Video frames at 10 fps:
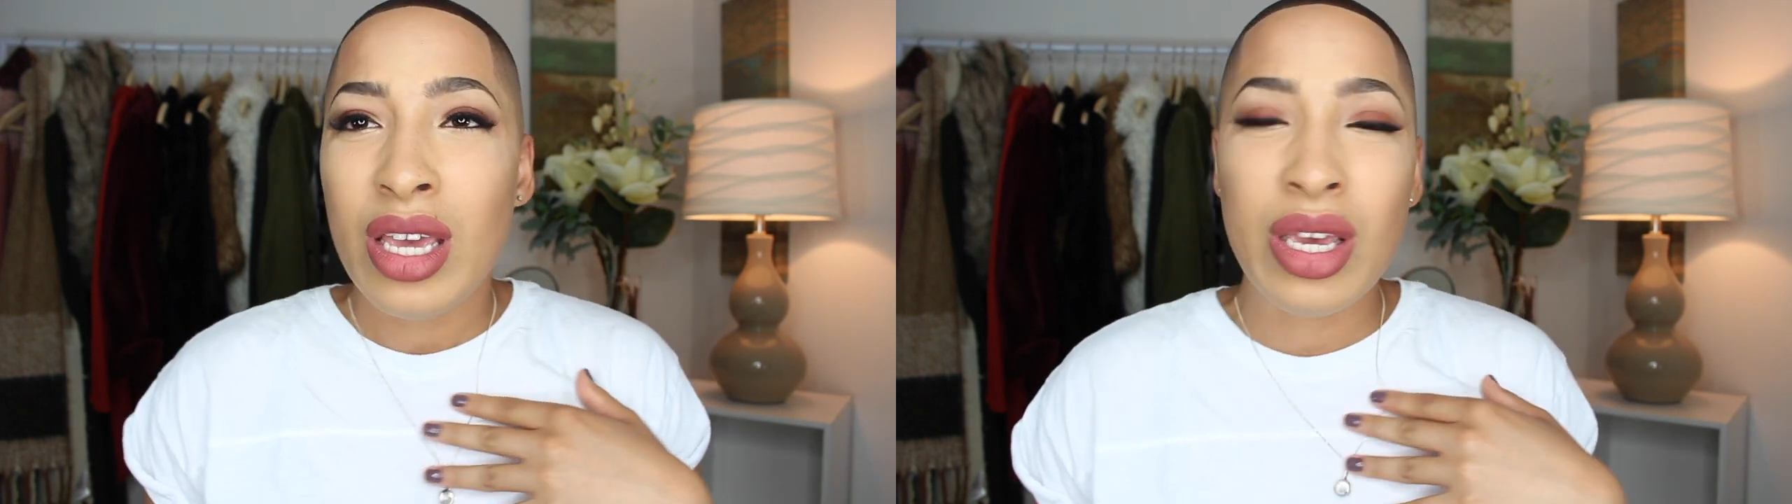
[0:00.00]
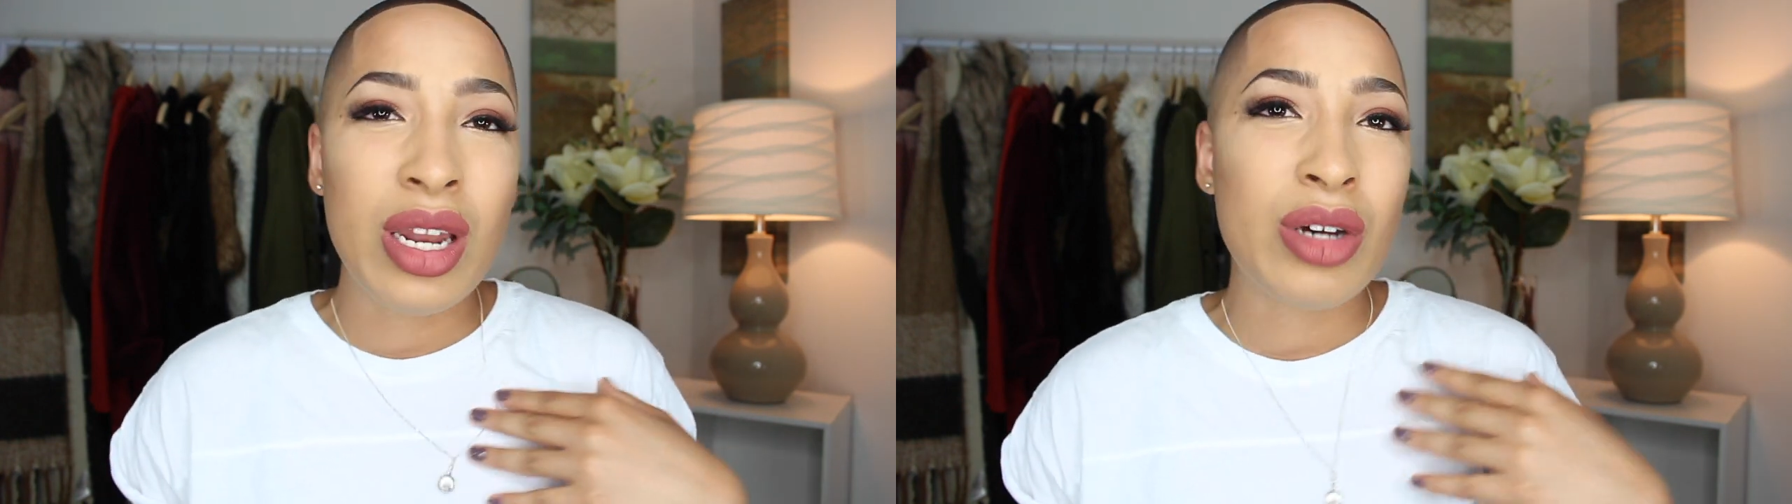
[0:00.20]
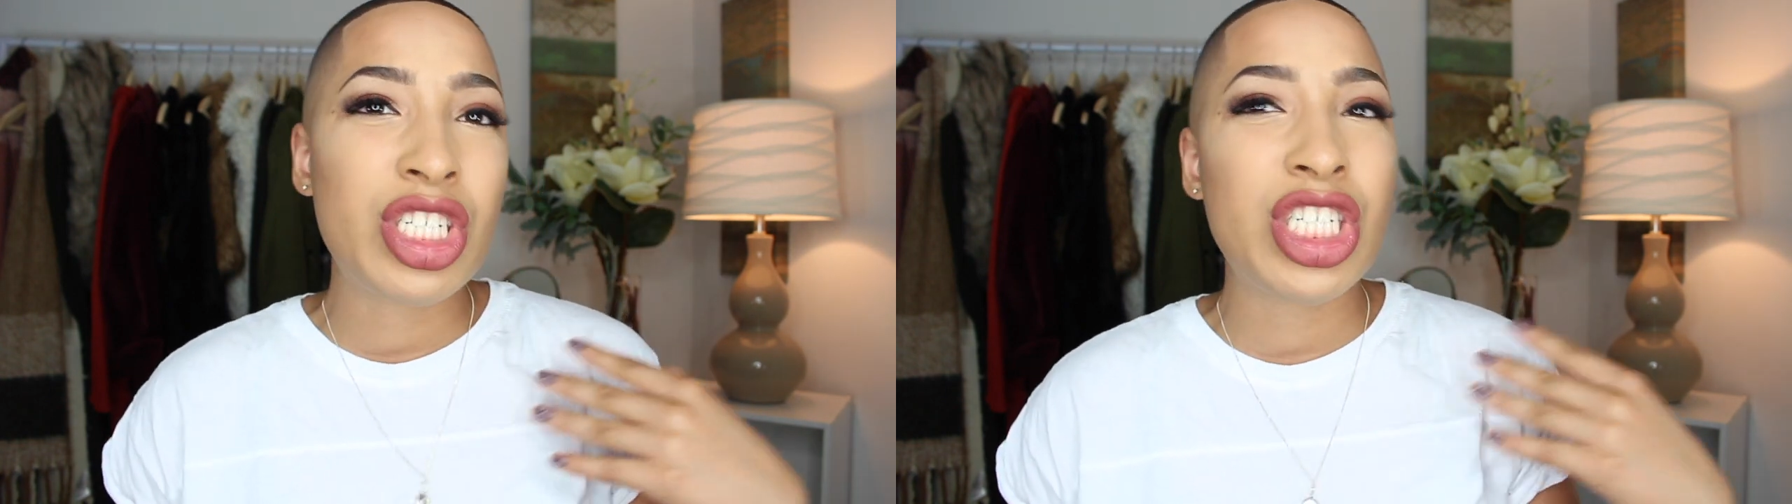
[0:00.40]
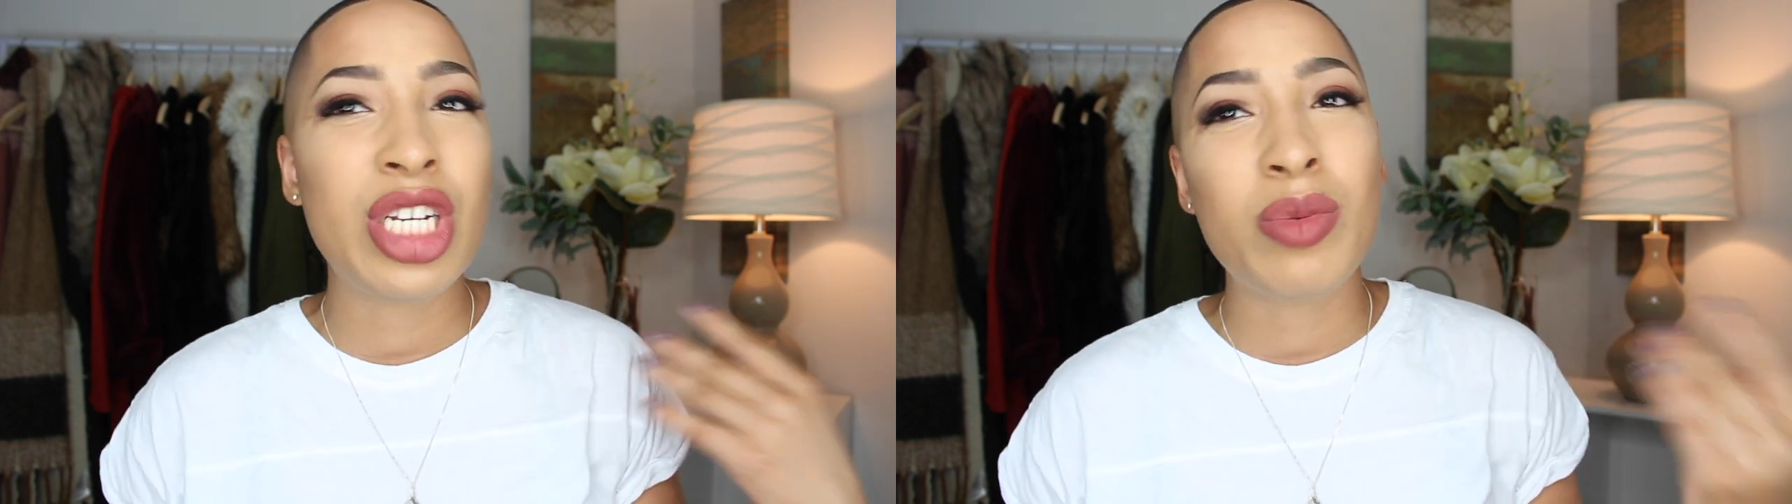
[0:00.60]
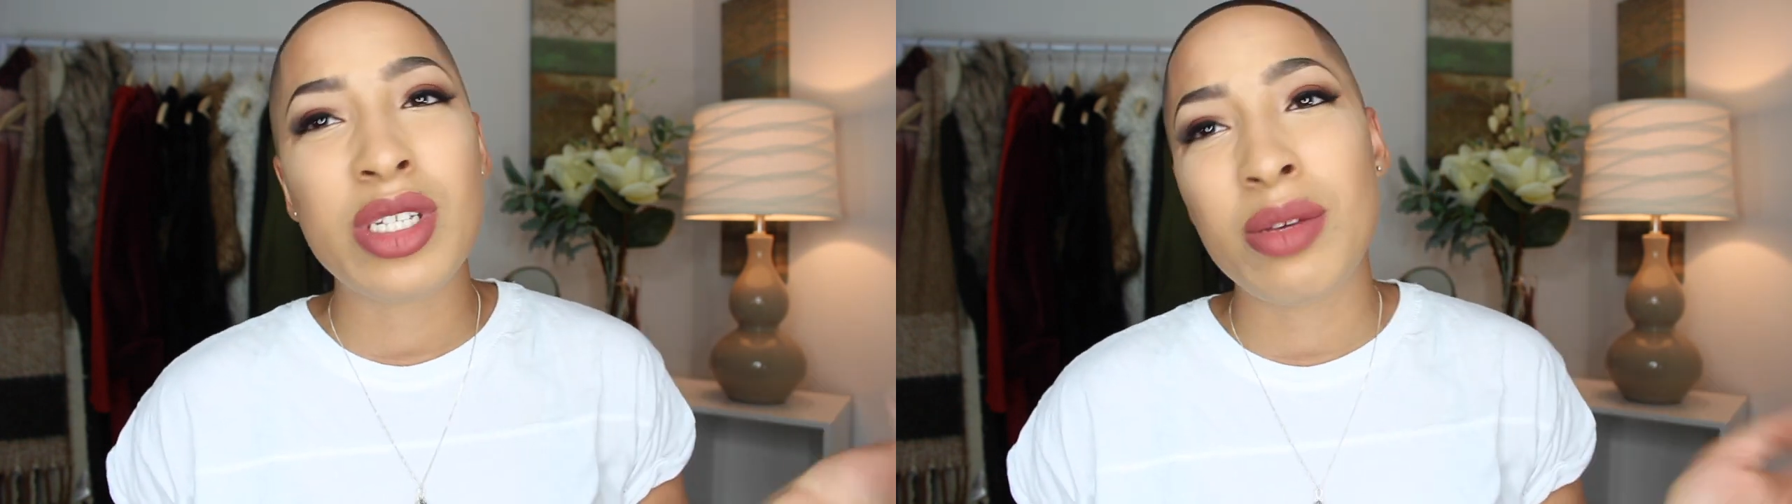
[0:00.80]
you know,
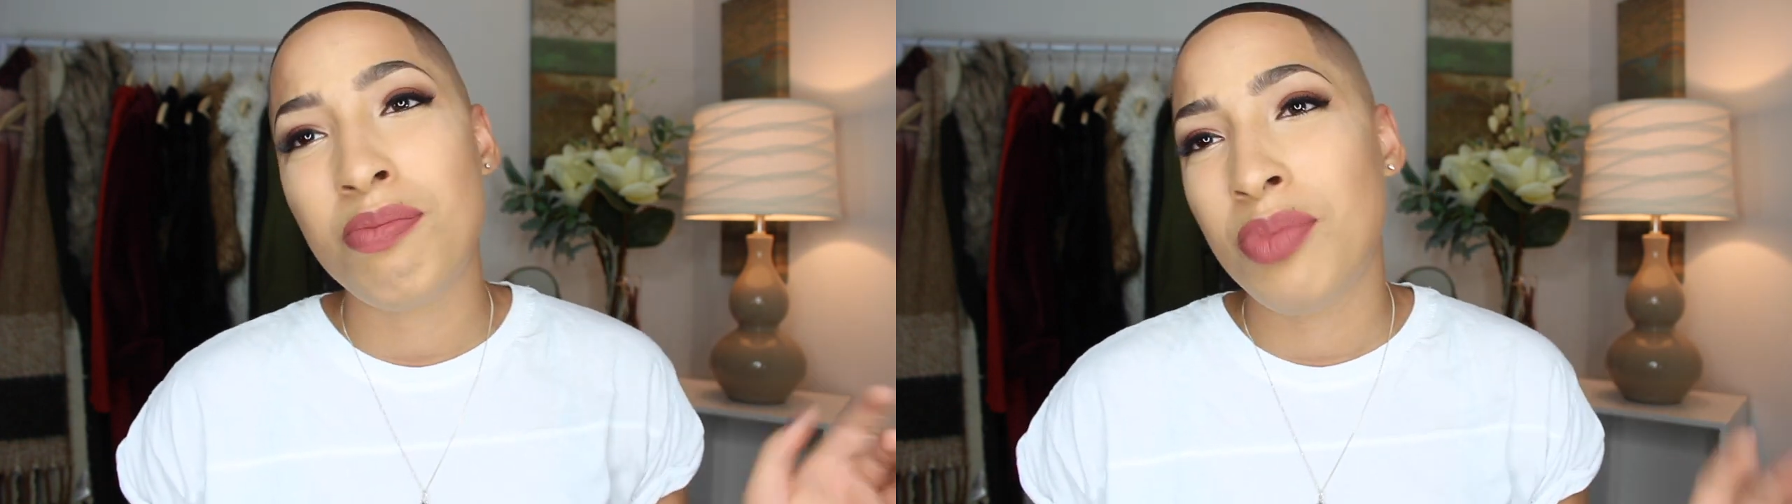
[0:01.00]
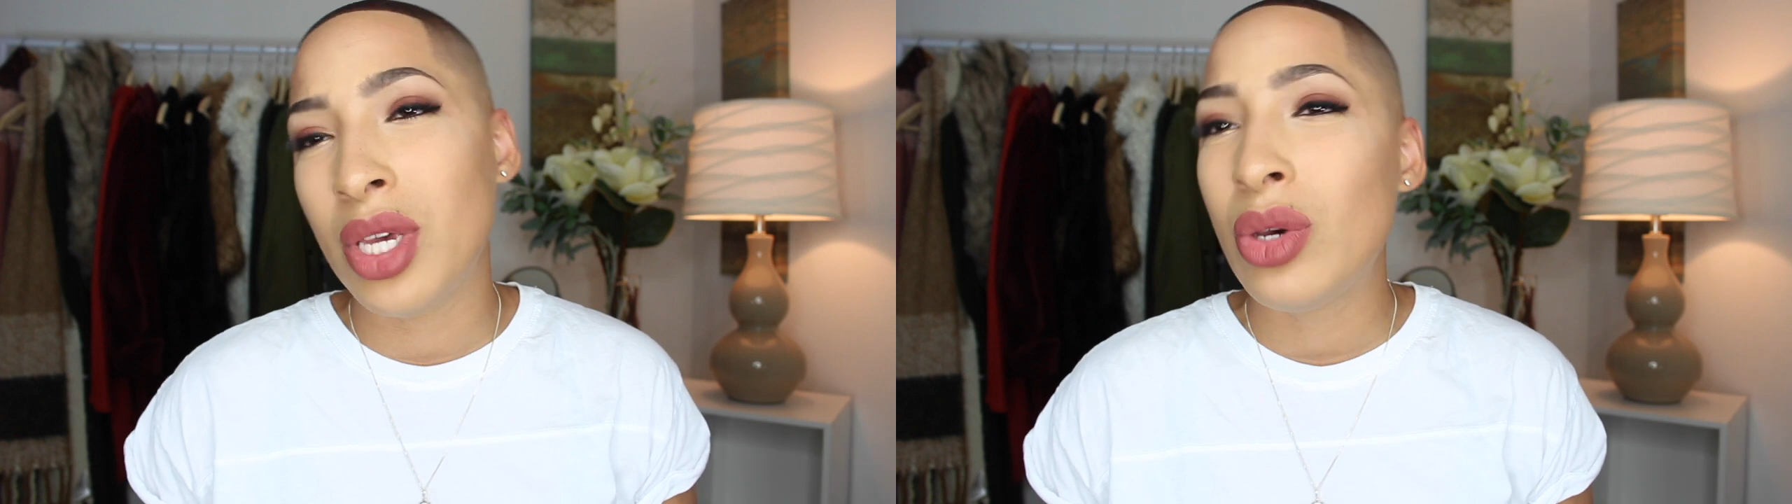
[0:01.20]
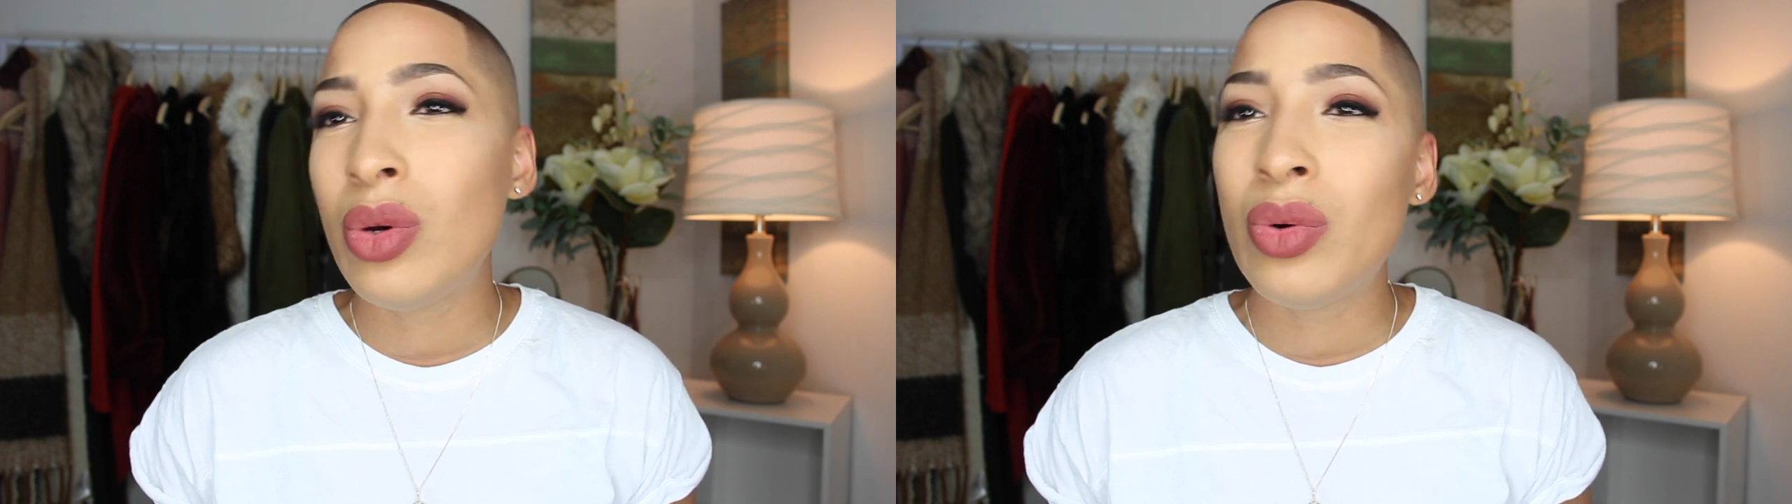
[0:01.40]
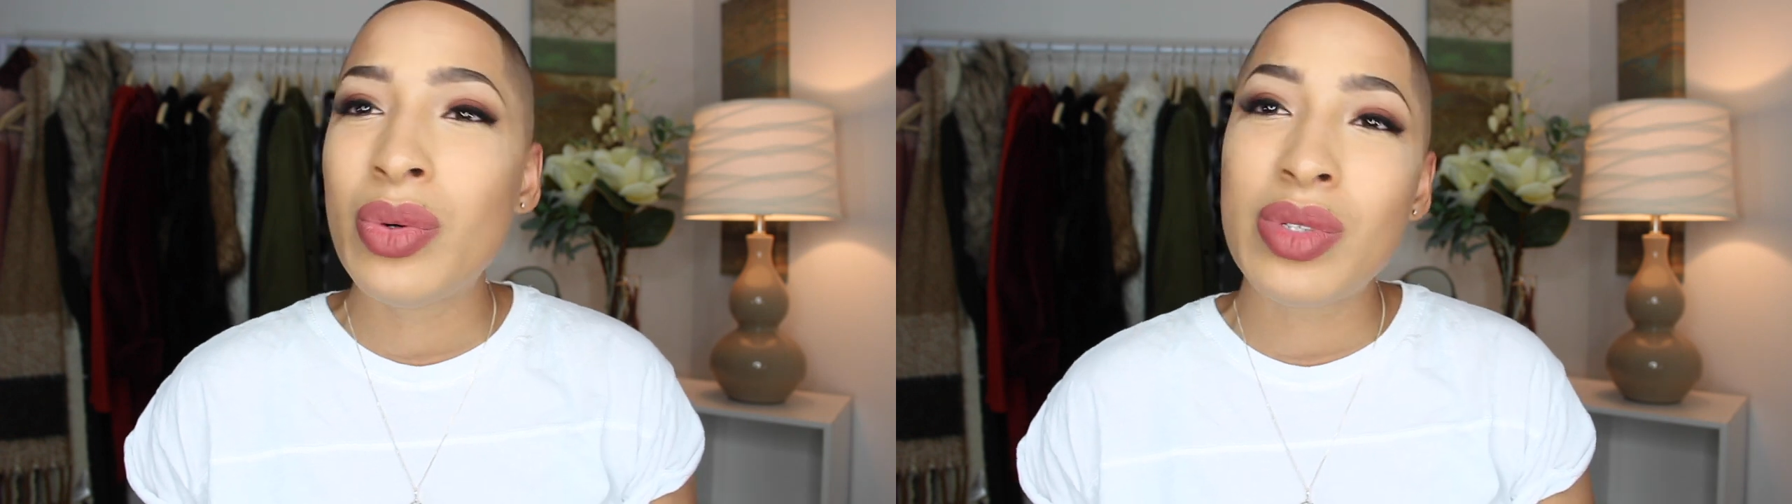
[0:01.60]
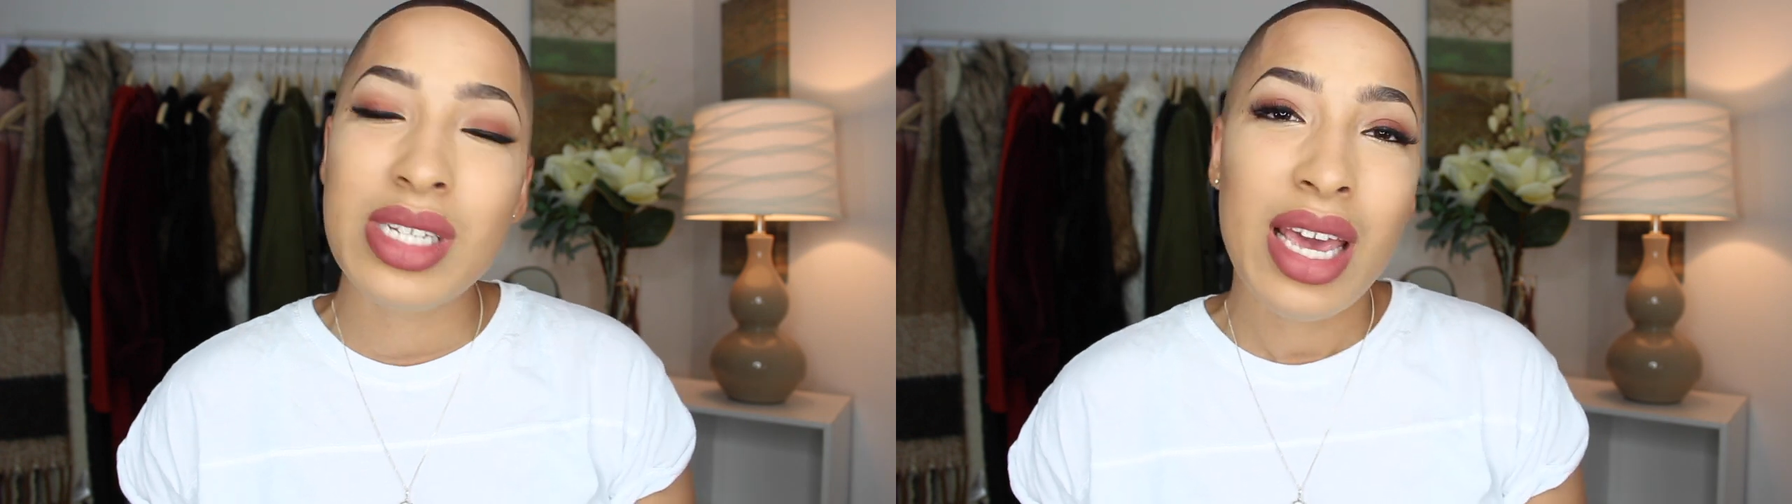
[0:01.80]
she was
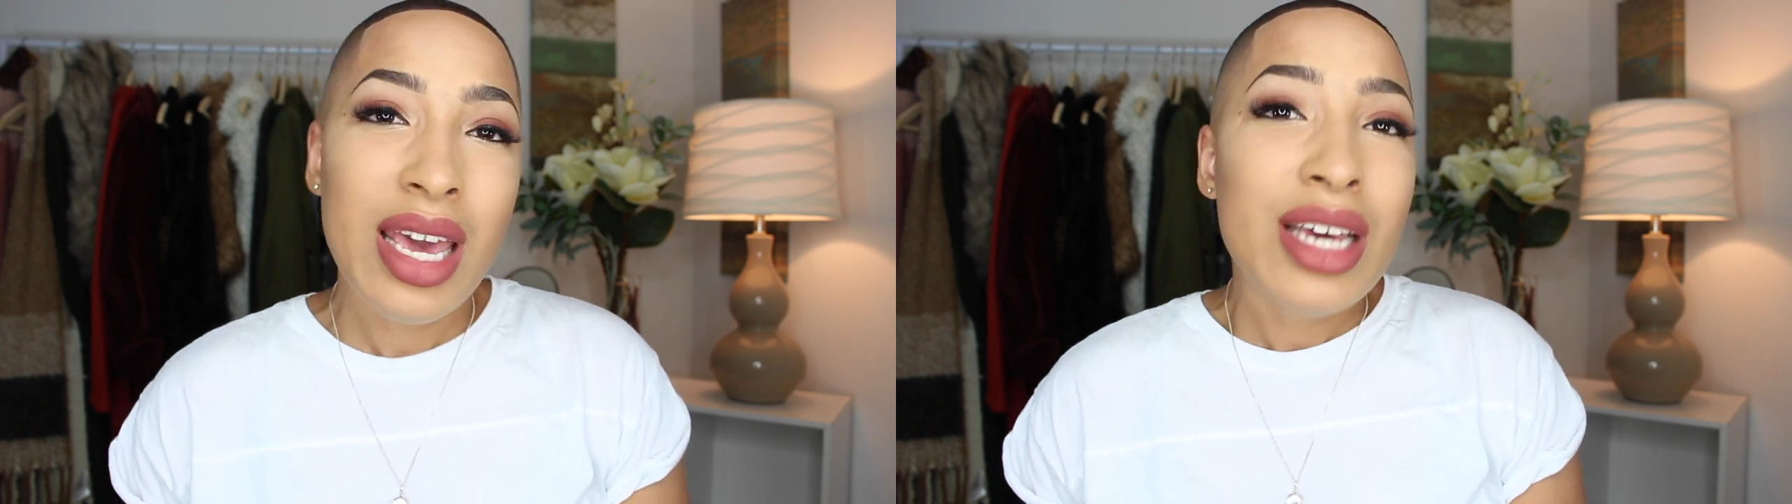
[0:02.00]
abused.